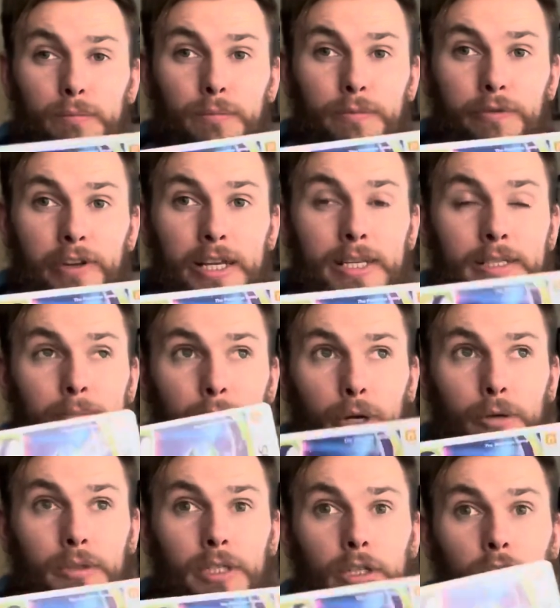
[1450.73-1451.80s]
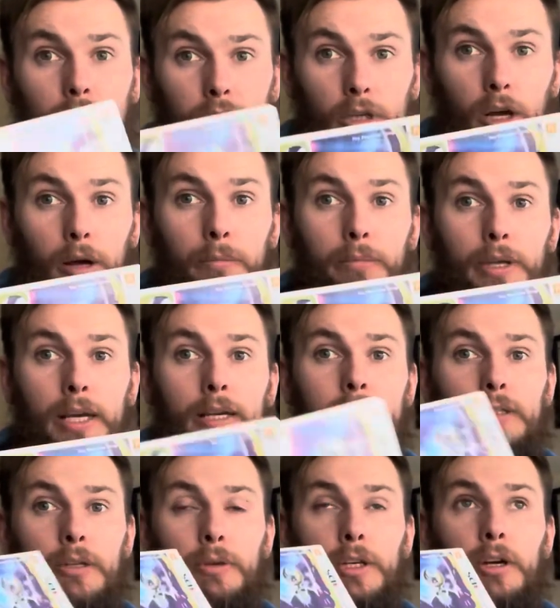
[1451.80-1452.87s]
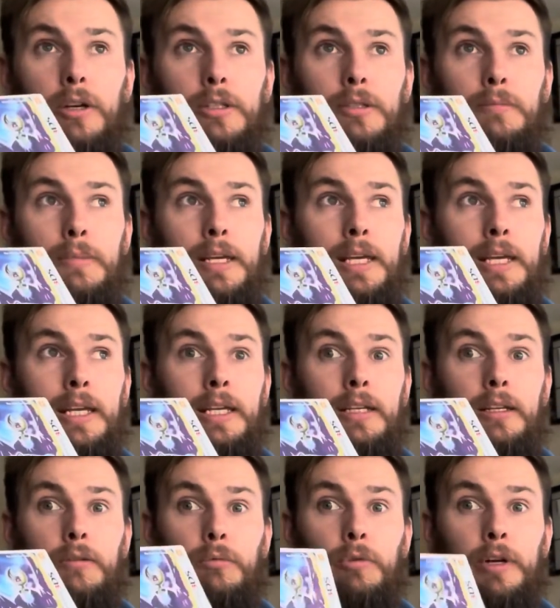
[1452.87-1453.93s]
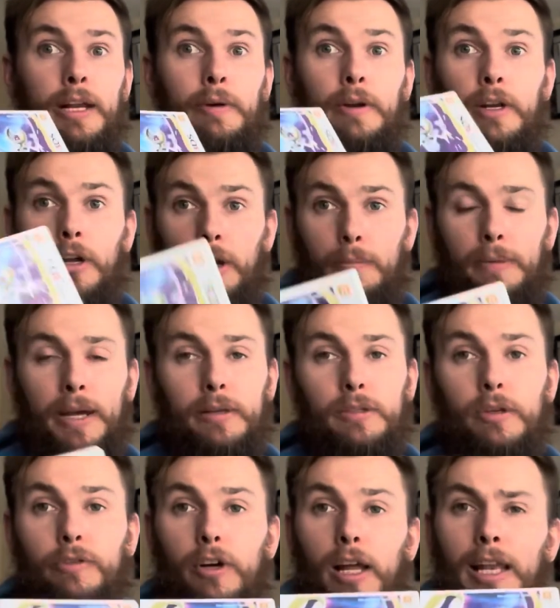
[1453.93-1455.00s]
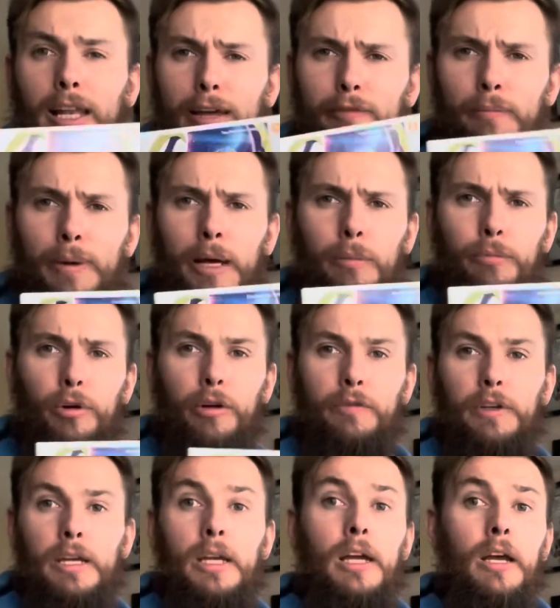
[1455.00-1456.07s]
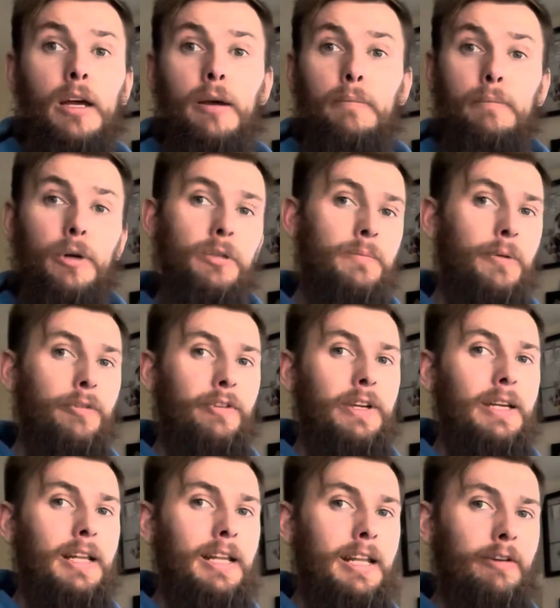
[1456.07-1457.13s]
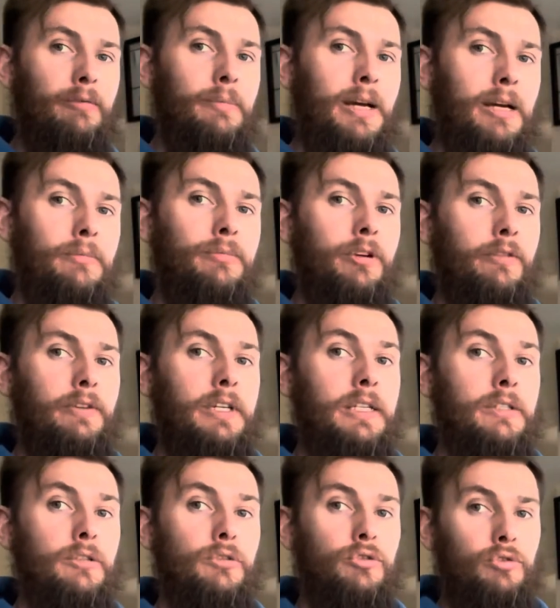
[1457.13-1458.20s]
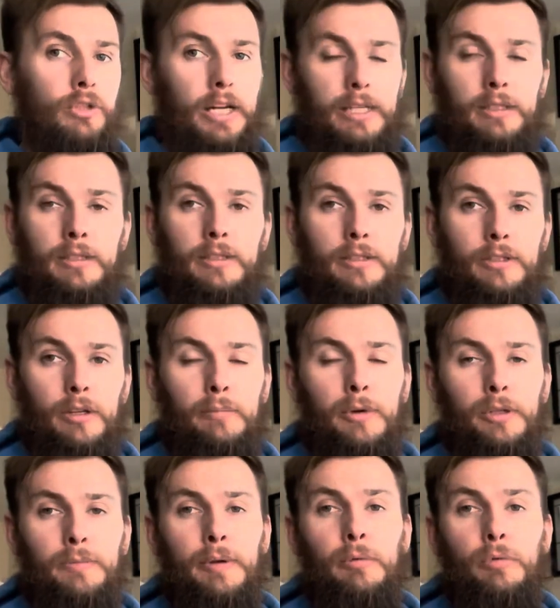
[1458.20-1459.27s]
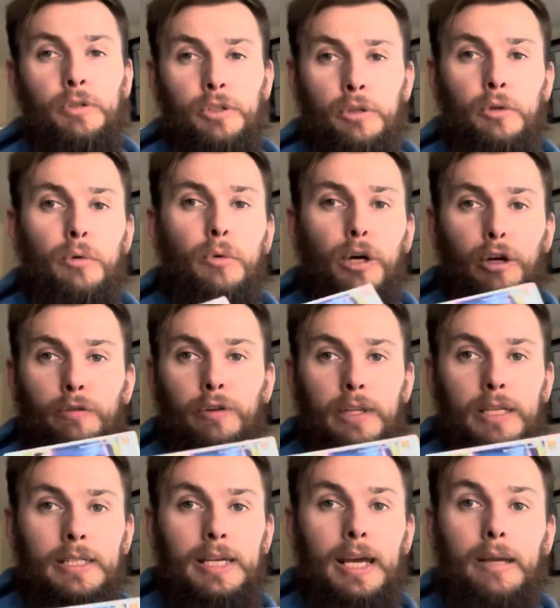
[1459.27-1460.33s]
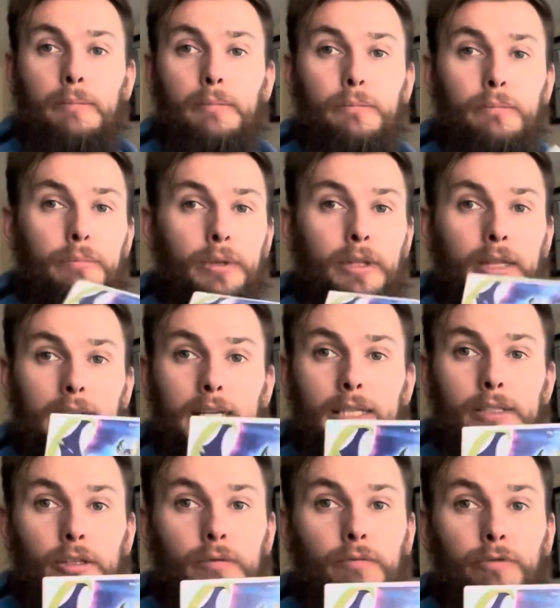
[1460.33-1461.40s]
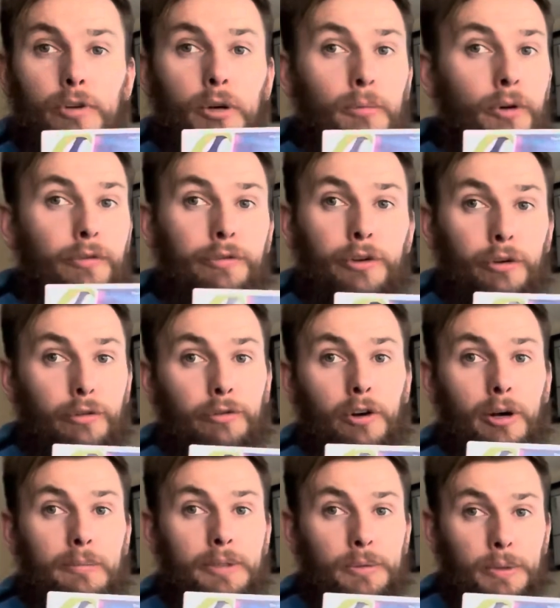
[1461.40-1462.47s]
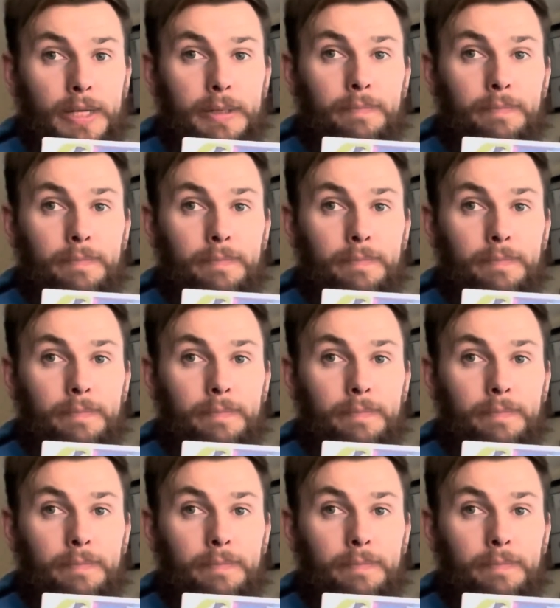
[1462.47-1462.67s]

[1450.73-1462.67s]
fees and postage on top, yeah? So it costs me, we're now at £9. So I've got £11 profit. Most people think £11 profit is great. So most people would do the work for this game. But these come up few and far between.